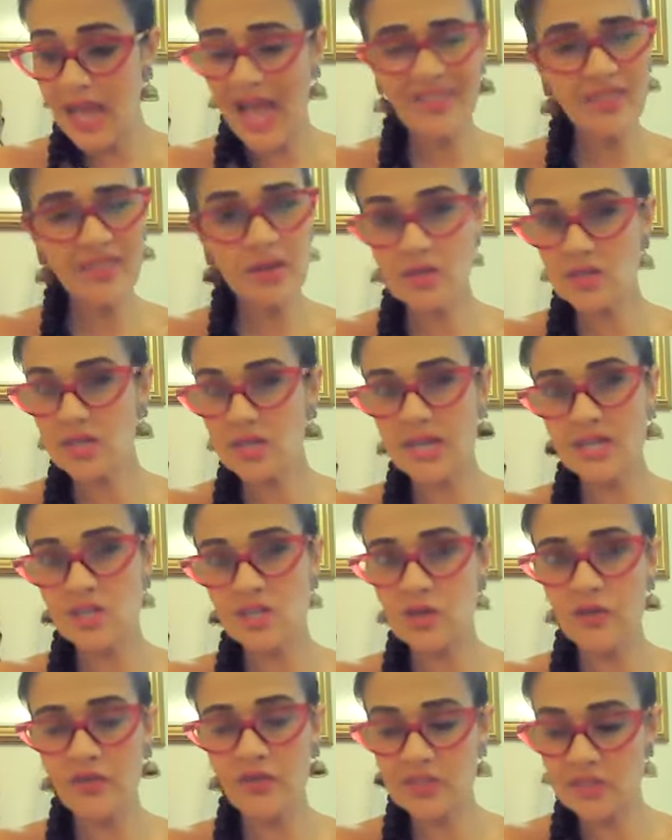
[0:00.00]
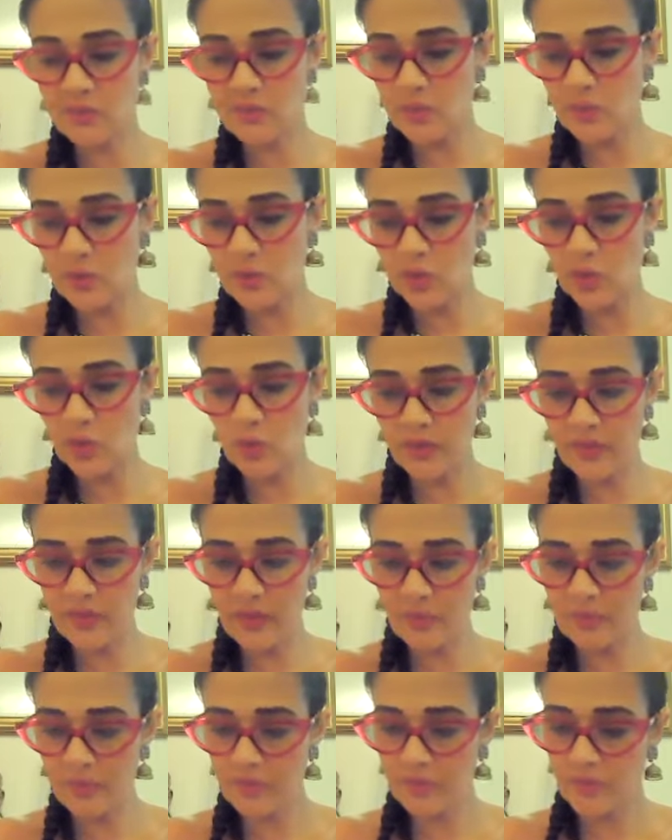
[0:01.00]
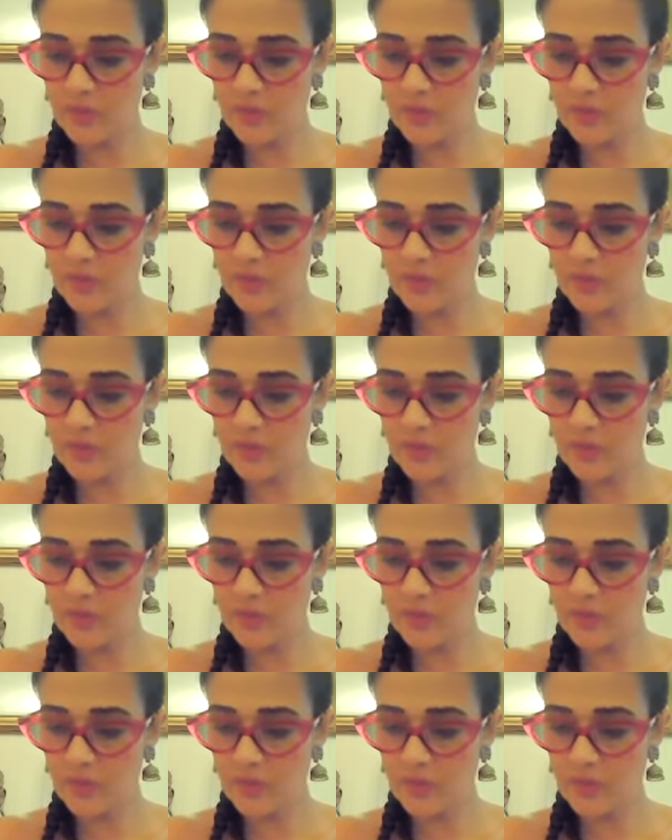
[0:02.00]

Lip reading: And there is an age difference between you and them.